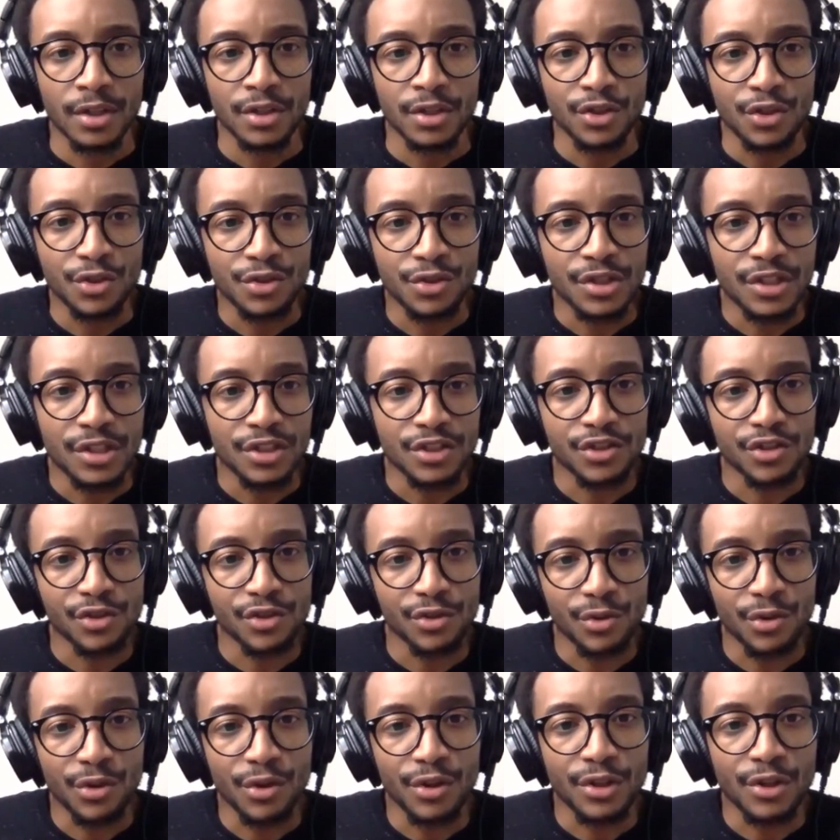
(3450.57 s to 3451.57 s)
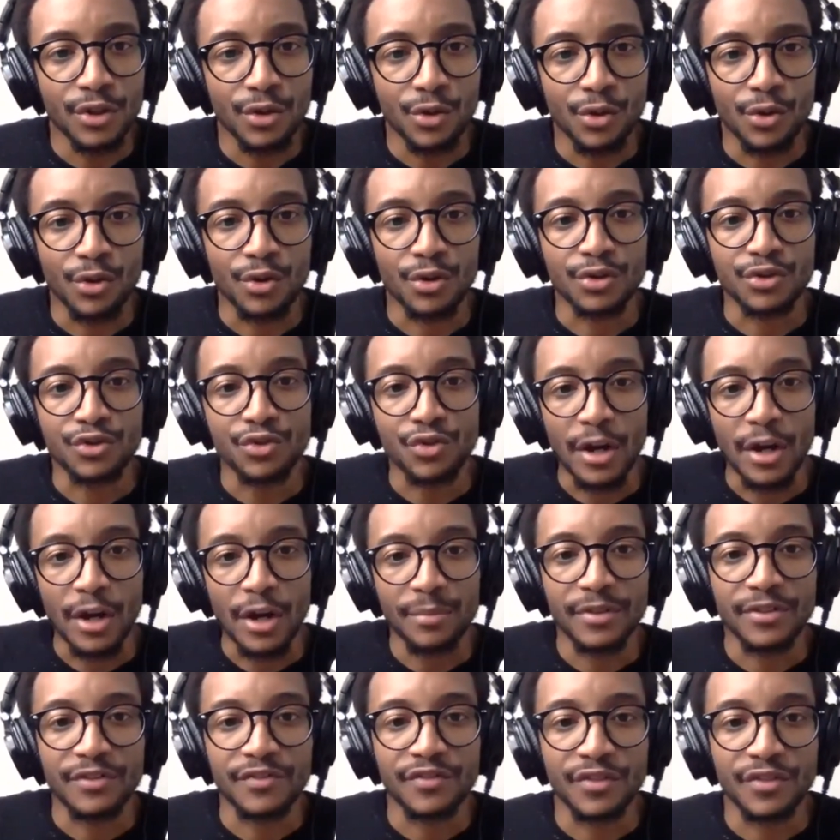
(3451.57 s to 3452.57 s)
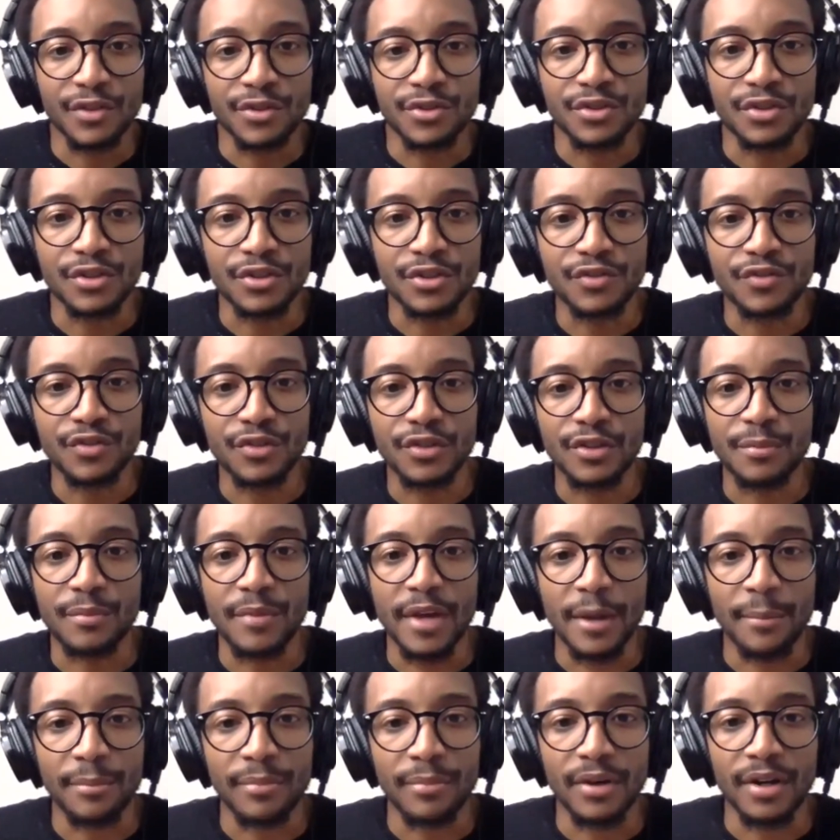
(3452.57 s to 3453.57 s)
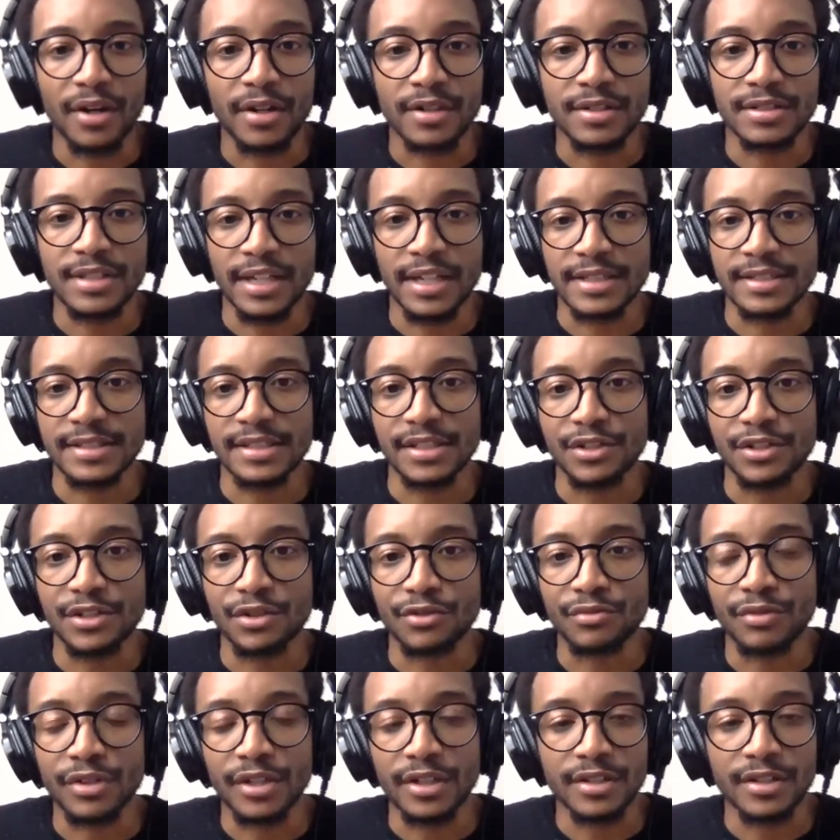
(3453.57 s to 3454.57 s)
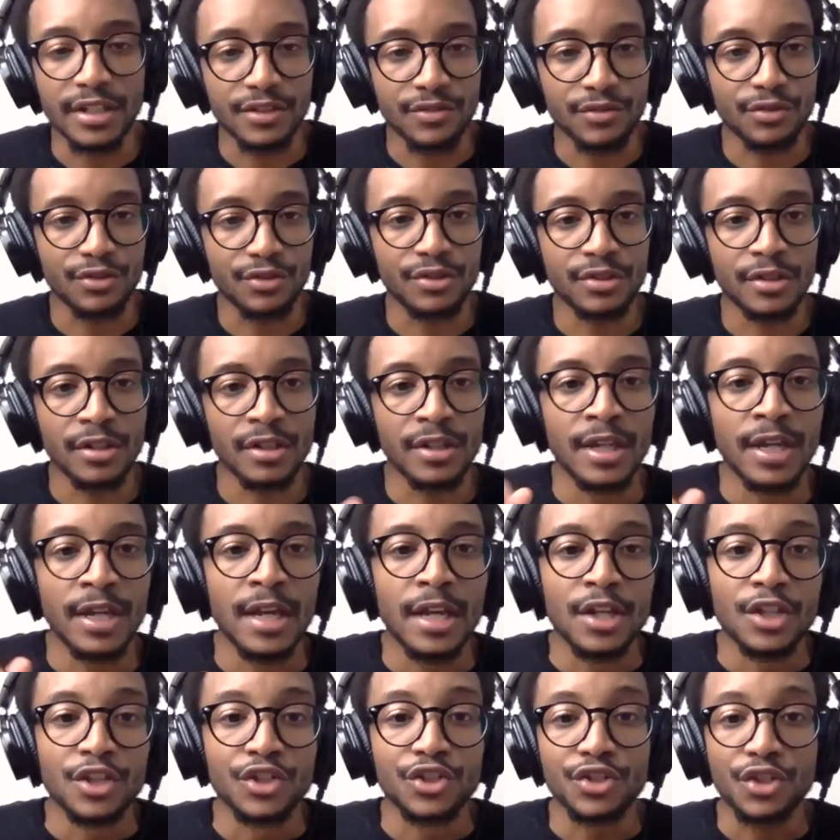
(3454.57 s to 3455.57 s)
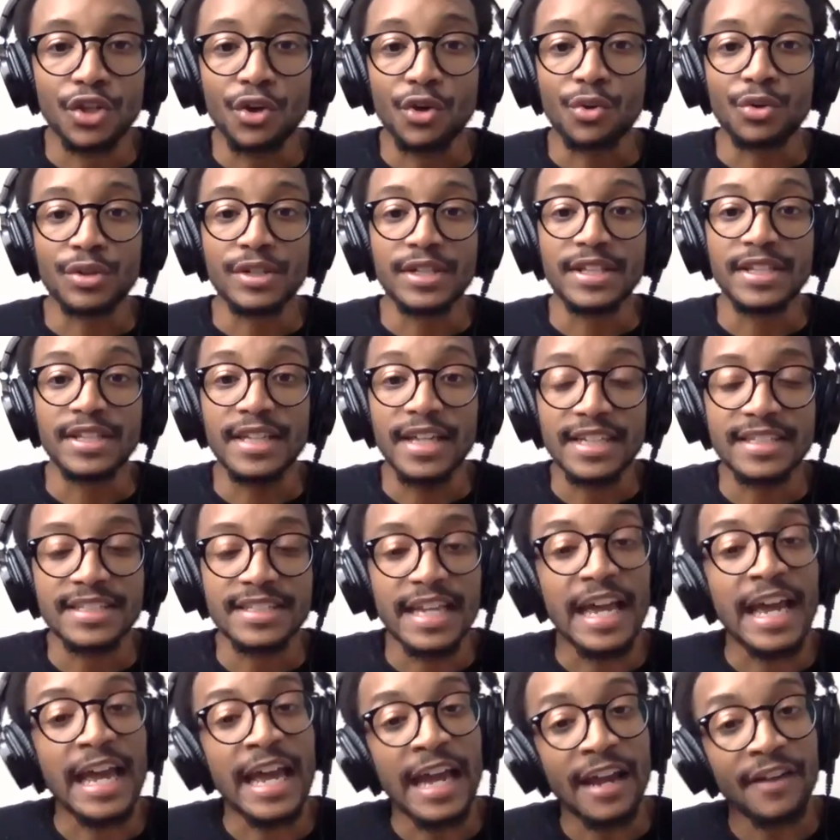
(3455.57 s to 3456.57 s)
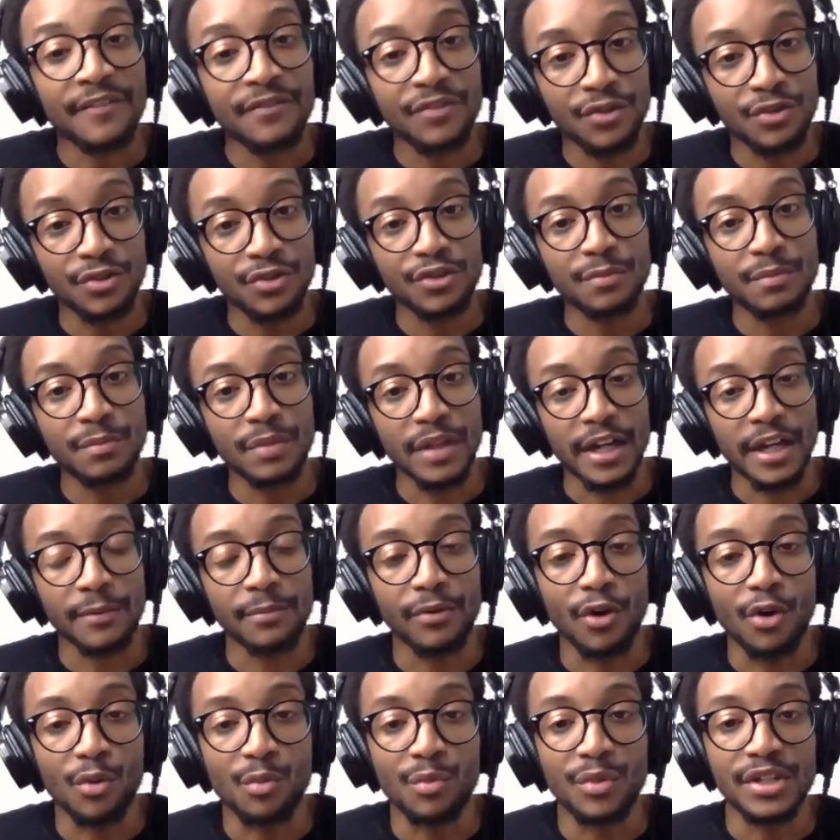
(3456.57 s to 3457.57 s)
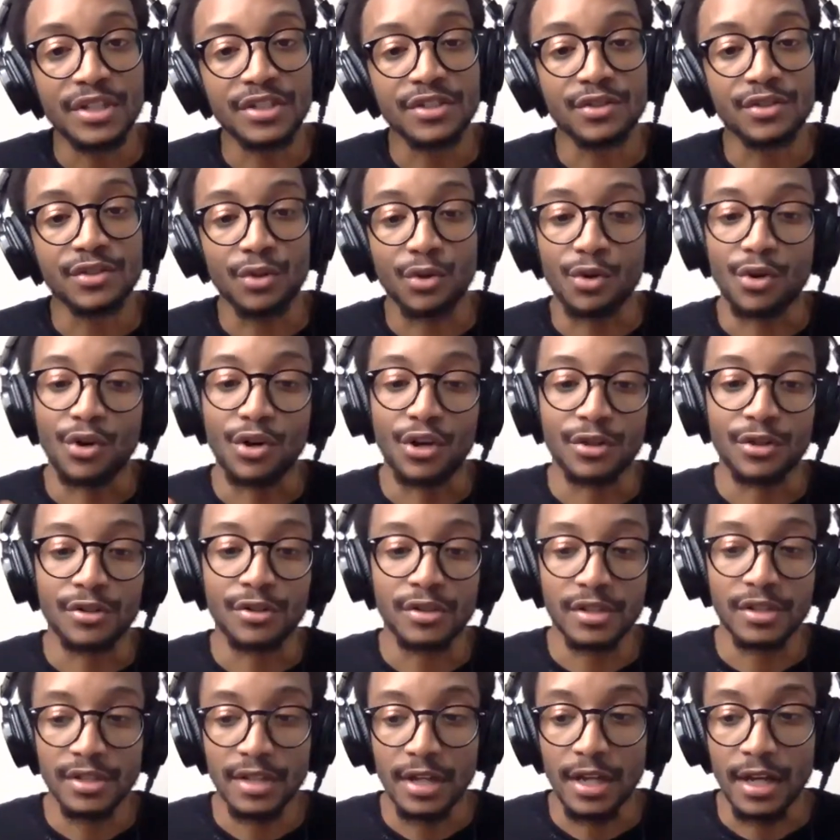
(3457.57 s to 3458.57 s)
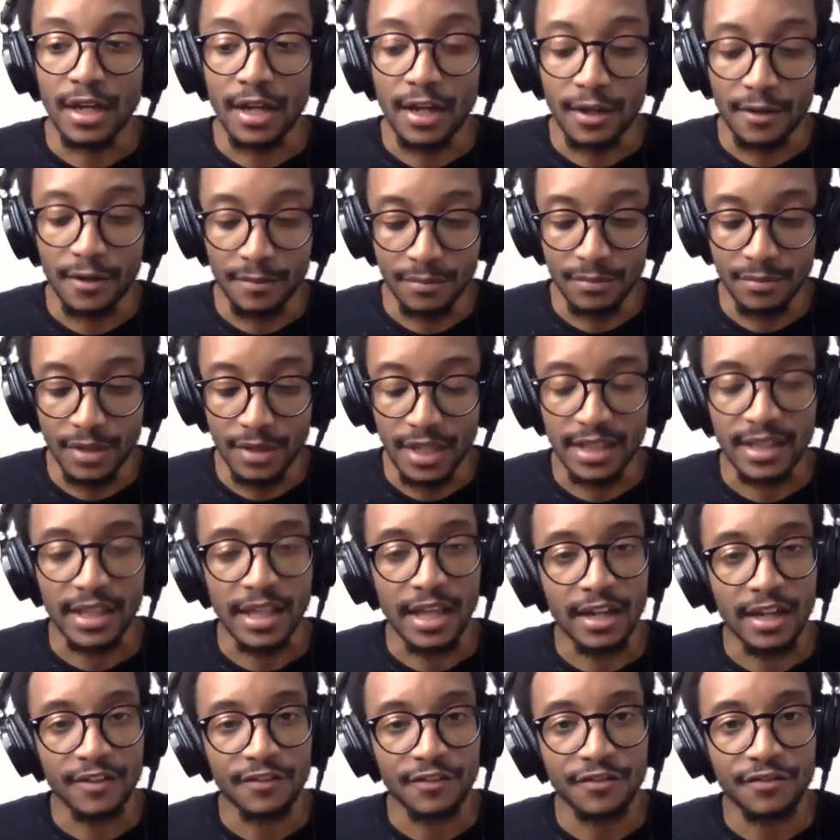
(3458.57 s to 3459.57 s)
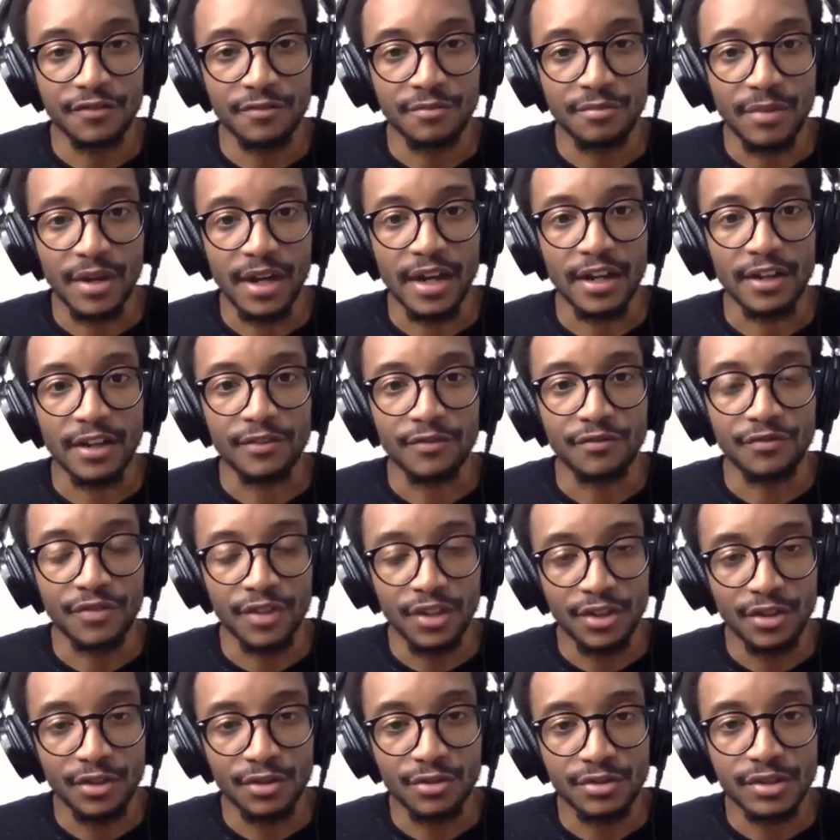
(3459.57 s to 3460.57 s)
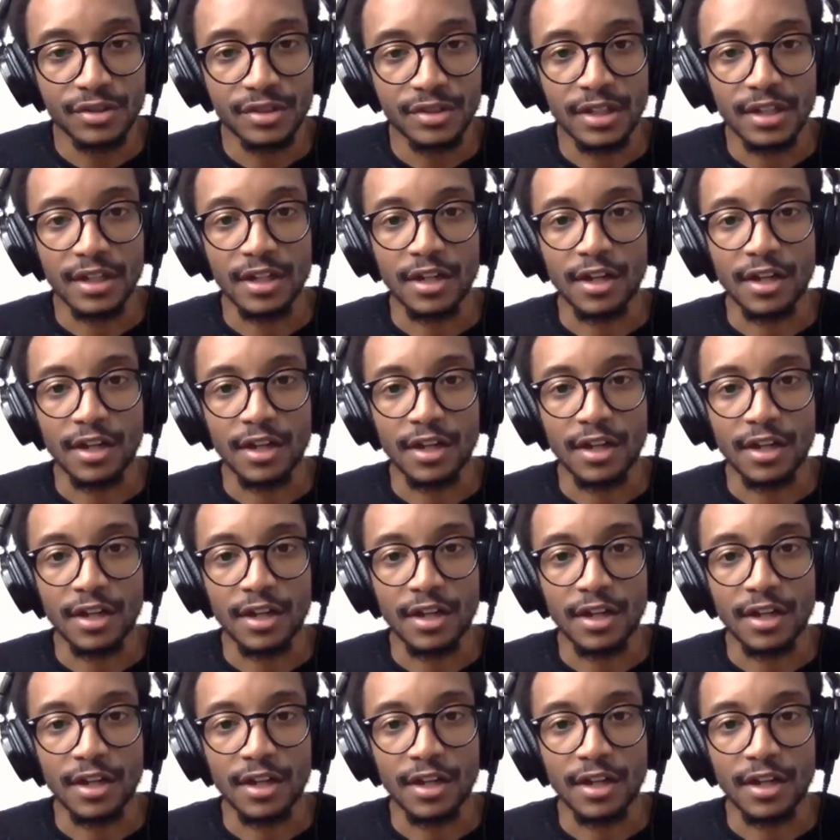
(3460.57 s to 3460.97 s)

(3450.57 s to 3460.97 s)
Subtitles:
using screw-on or drop-in filters for the matte box, like I see in your rig? Thanks for reading. So yes, I have used Black Pro Mist on a lot of my videos.